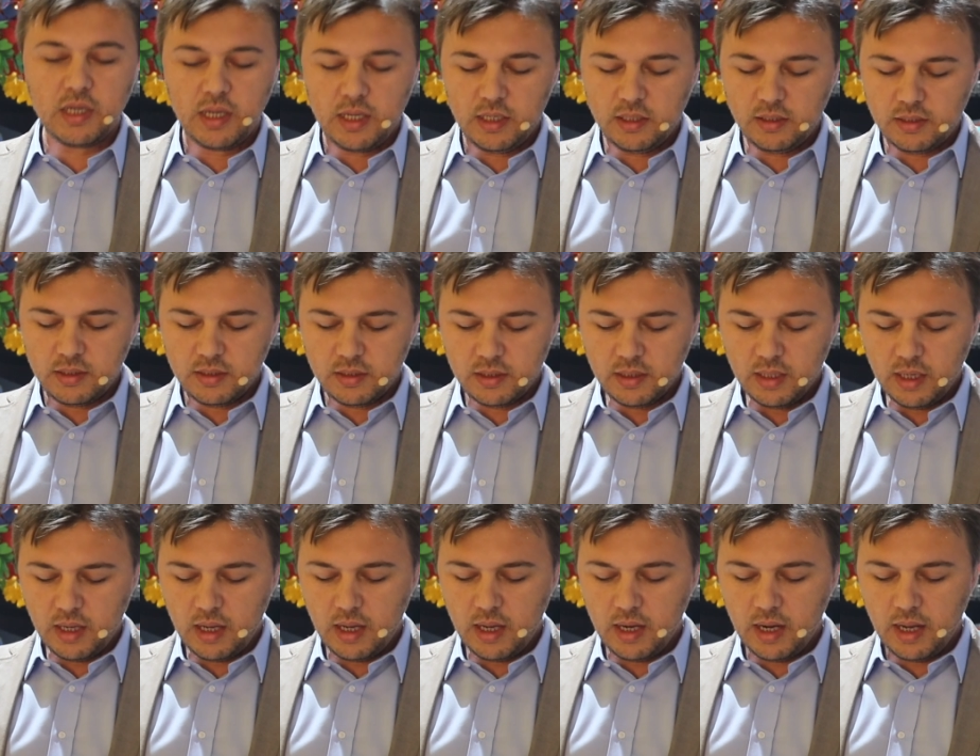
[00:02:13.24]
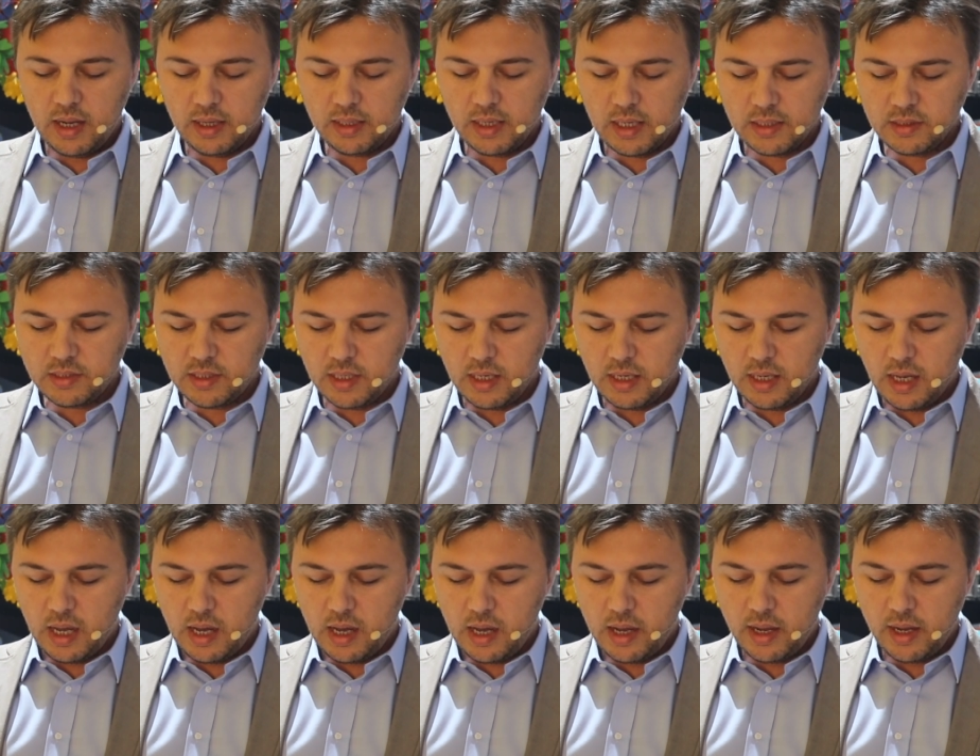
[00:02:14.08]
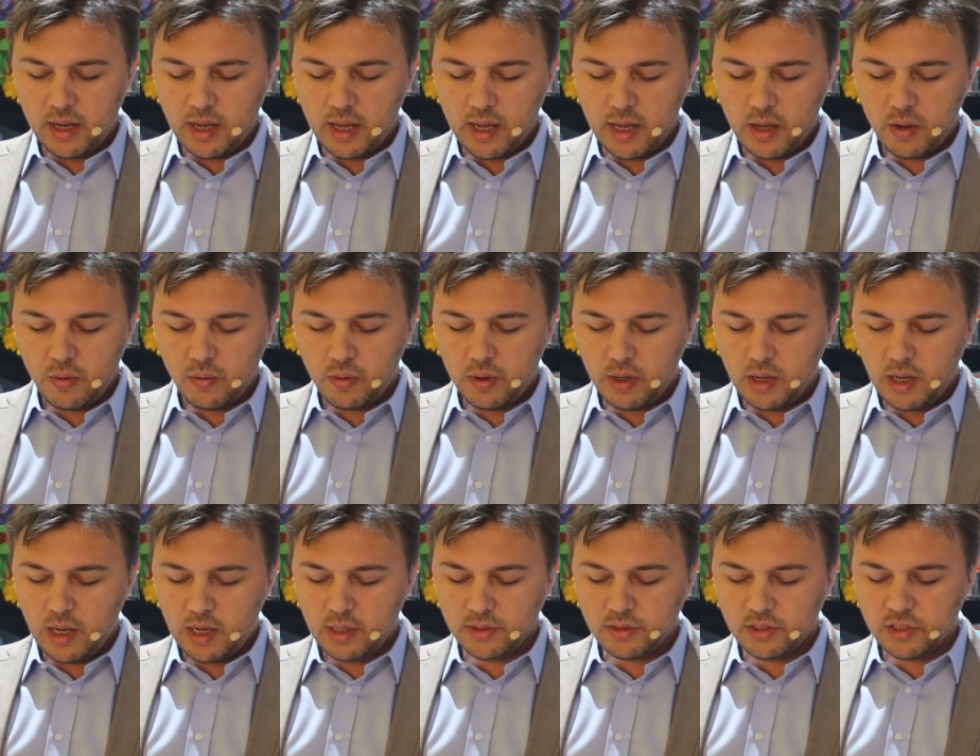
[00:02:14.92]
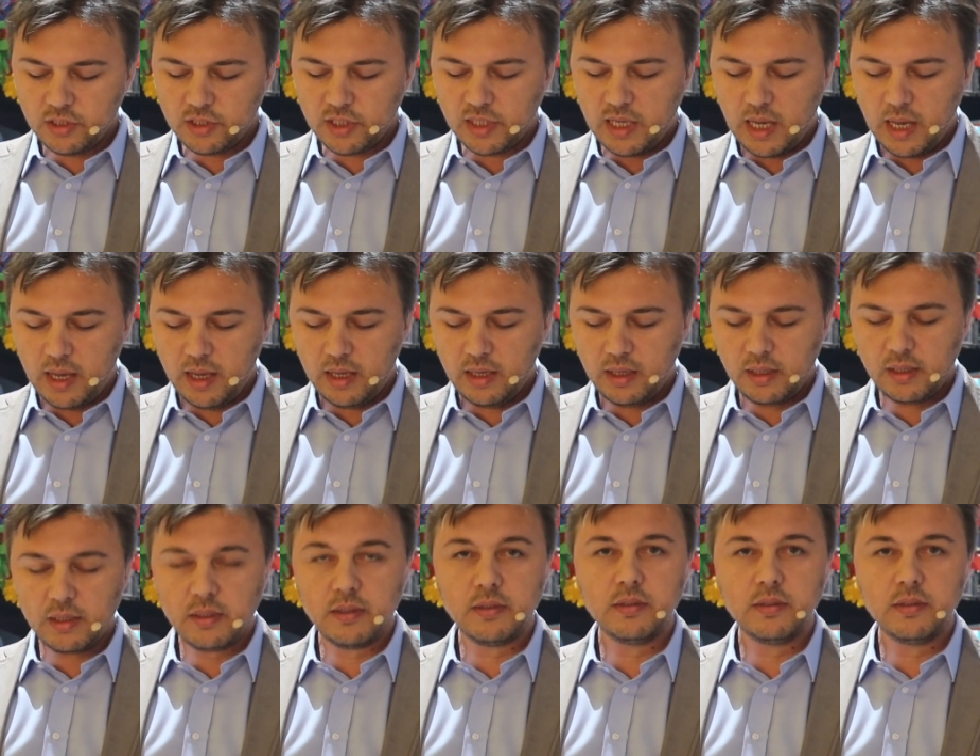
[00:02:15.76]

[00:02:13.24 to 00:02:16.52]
rate and I can say I have 100k